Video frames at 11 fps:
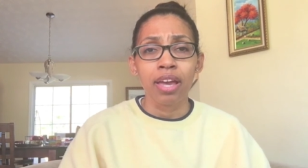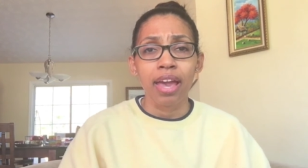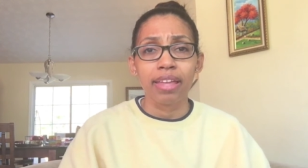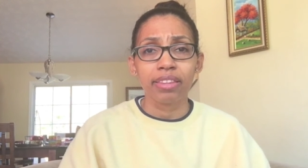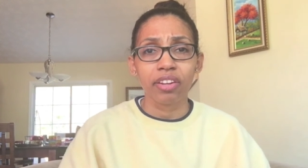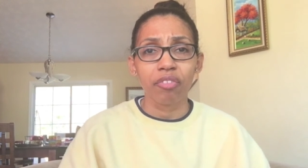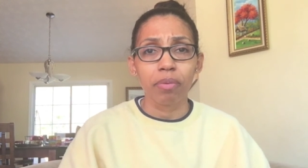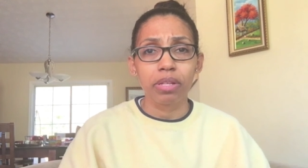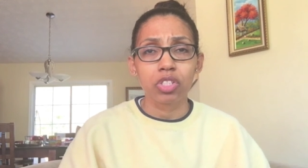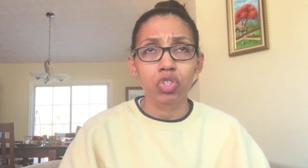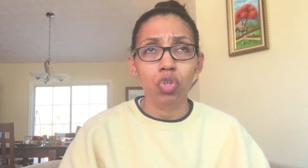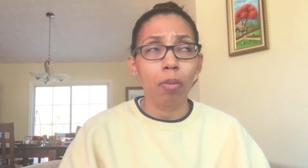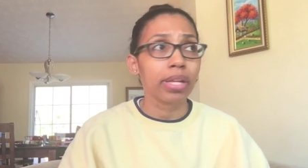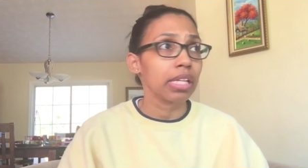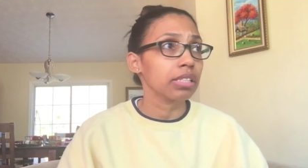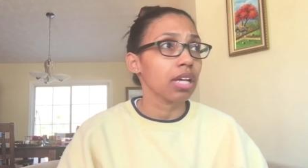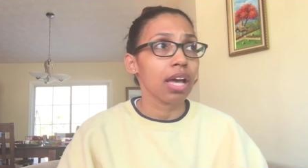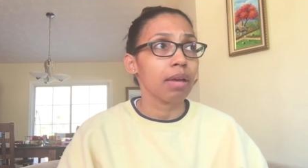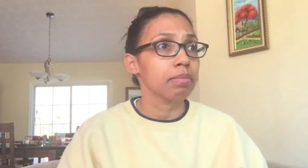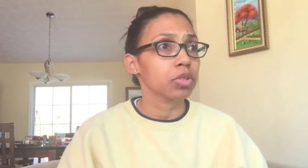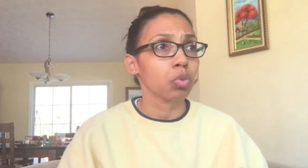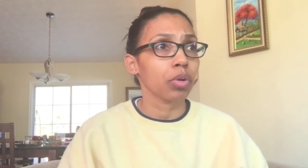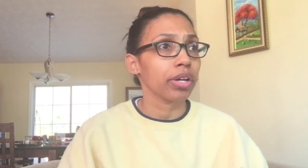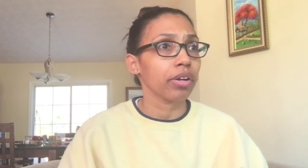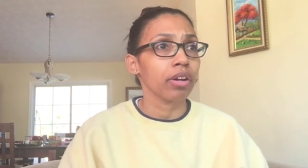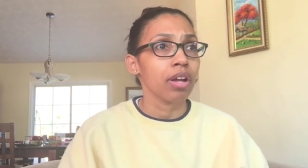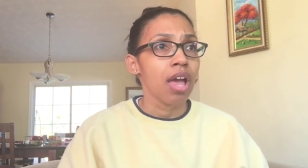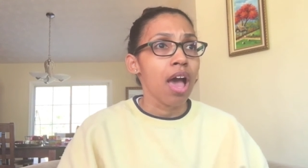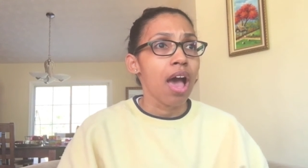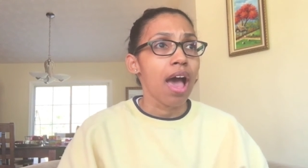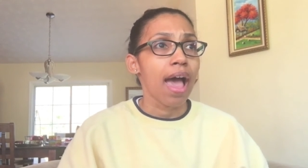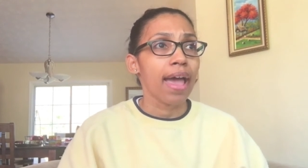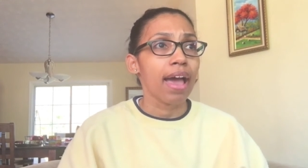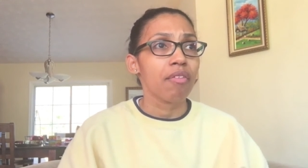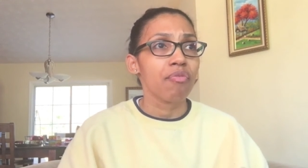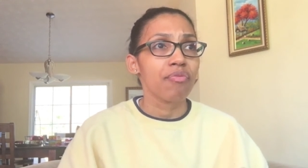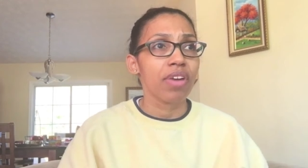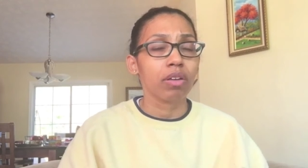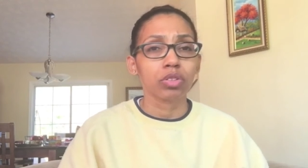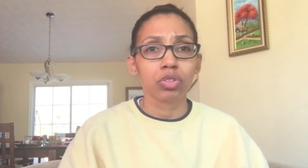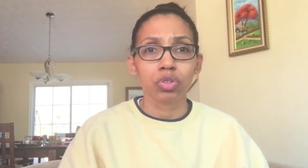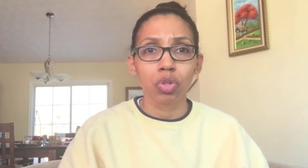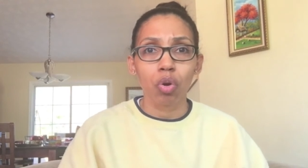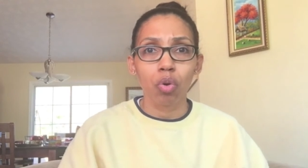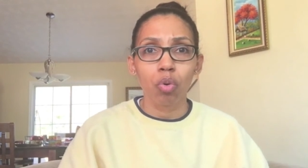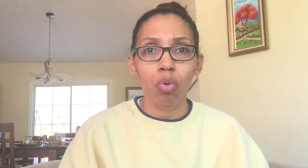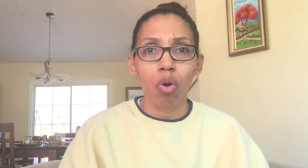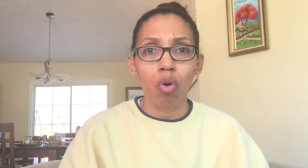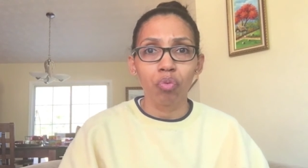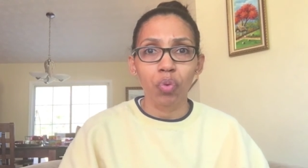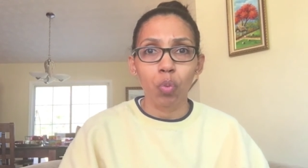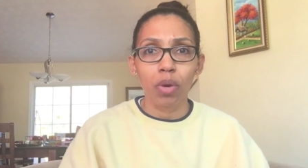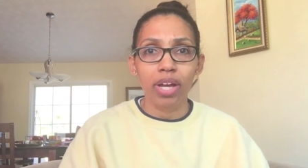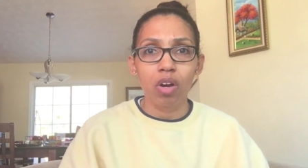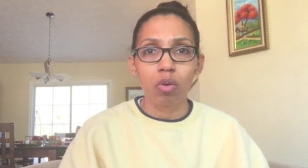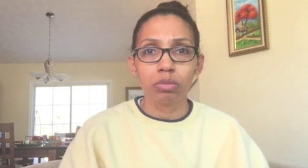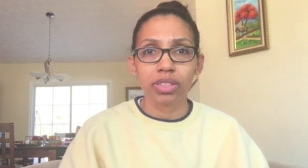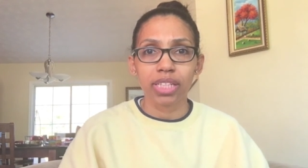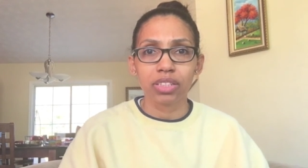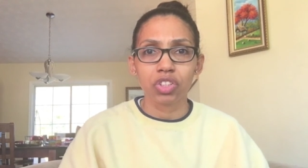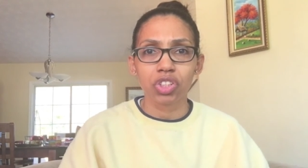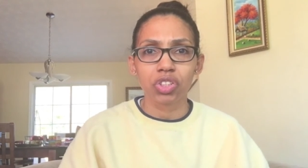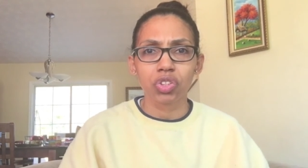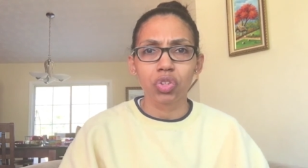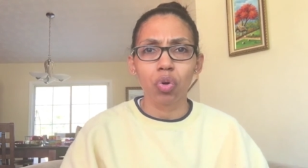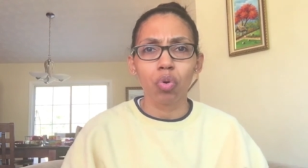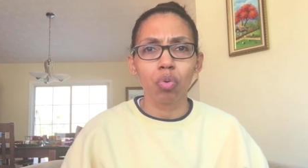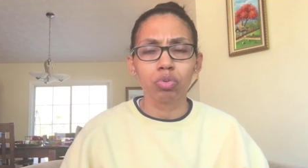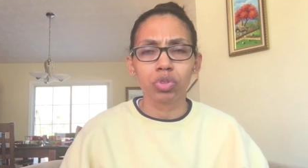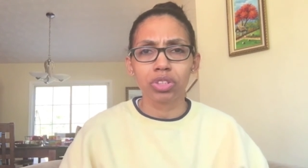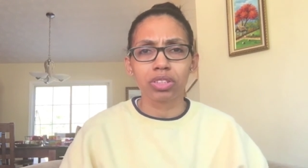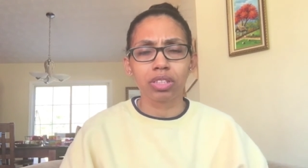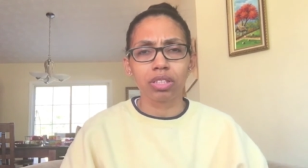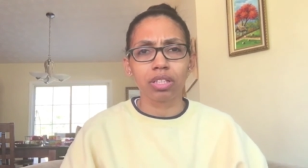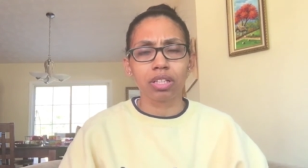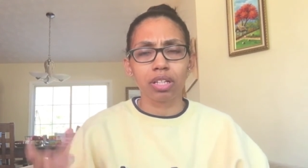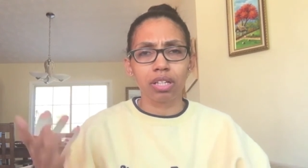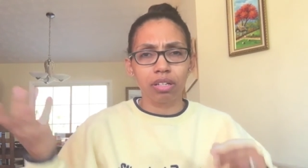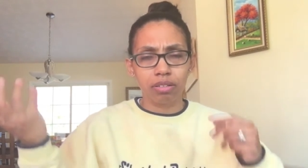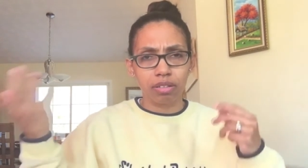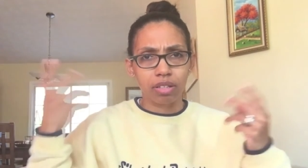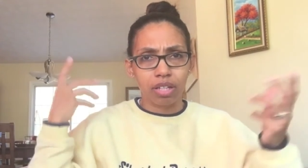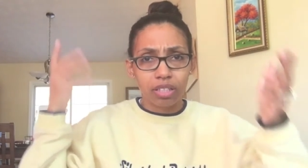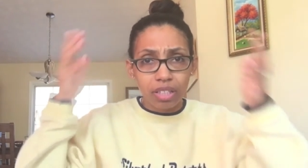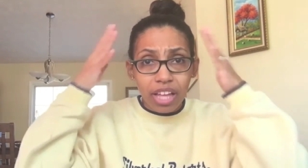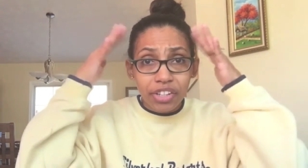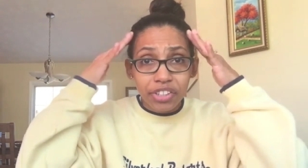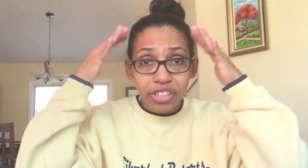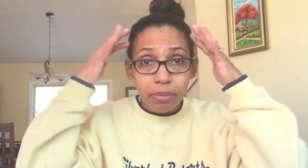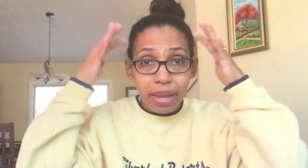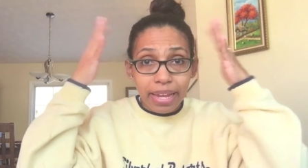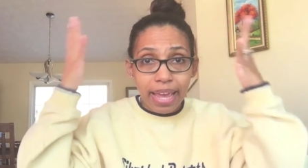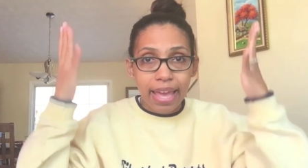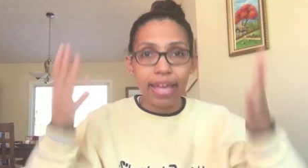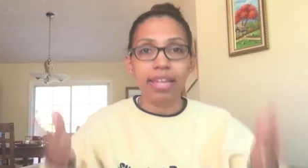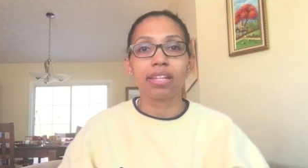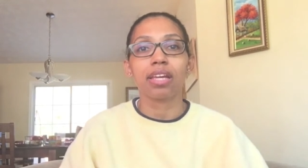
And there have been so many times where I have felt so overwhelmed and just so just cluttered in my head.